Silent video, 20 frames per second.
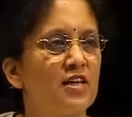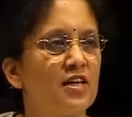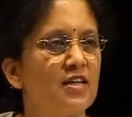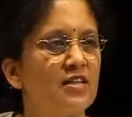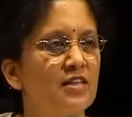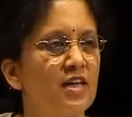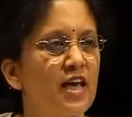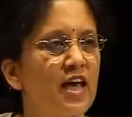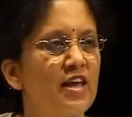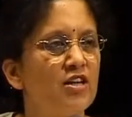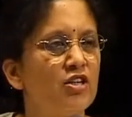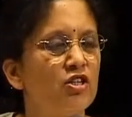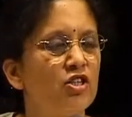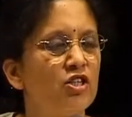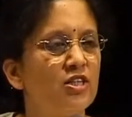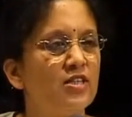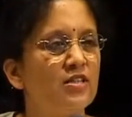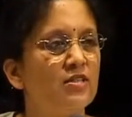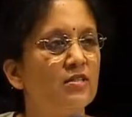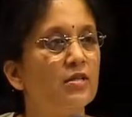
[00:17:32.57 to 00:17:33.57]
his
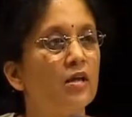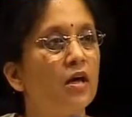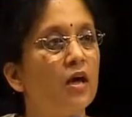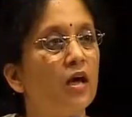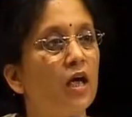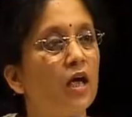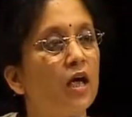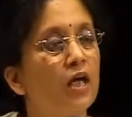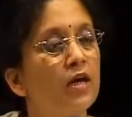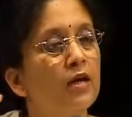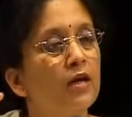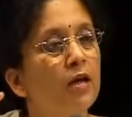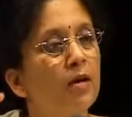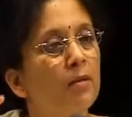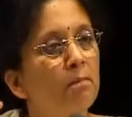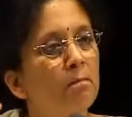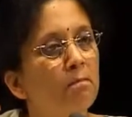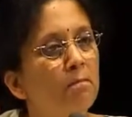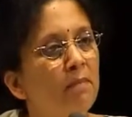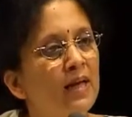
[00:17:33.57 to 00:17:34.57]
energies in
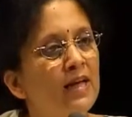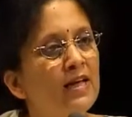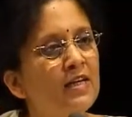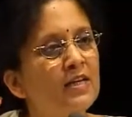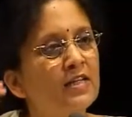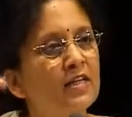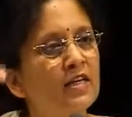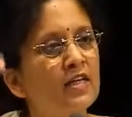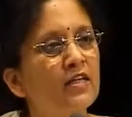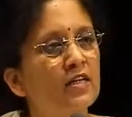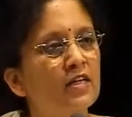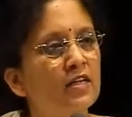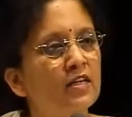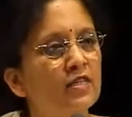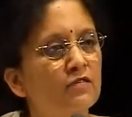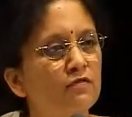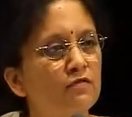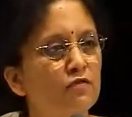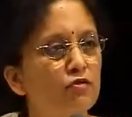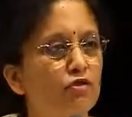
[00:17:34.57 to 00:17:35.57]
building
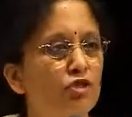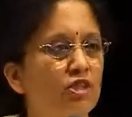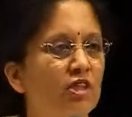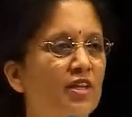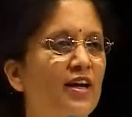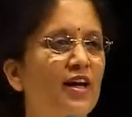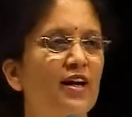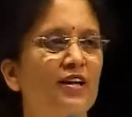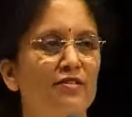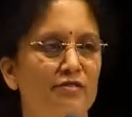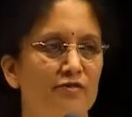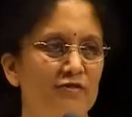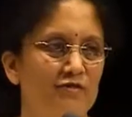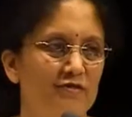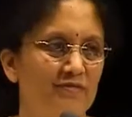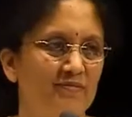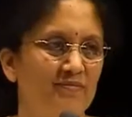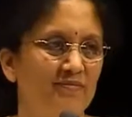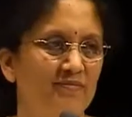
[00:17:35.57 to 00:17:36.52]
his future life.